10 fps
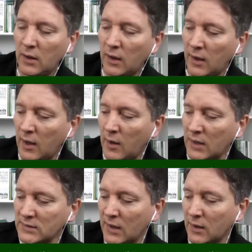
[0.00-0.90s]
And
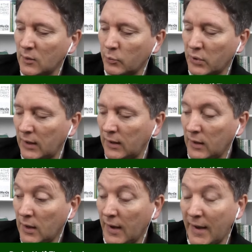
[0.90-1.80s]
Alistair Johnston,
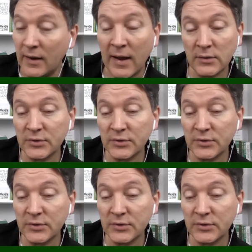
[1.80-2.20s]
I'm